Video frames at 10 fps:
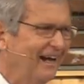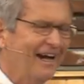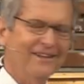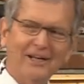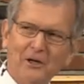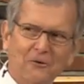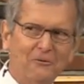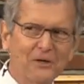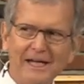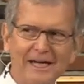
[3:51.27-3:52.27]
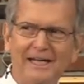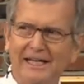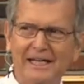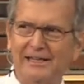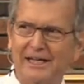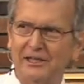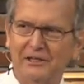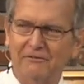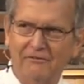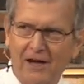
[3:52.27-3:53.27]
and they don't read anything
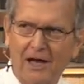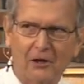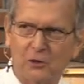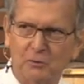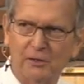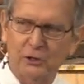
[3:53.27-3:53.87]
that follows, but